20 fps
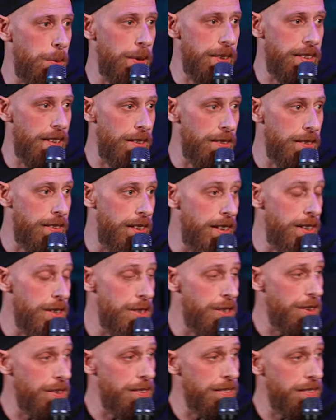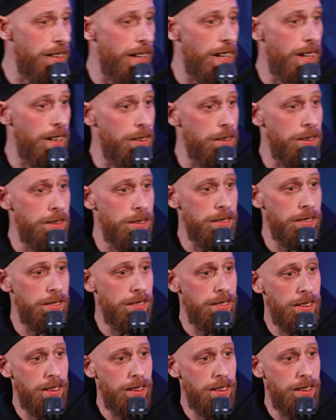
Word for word: with their teachers now.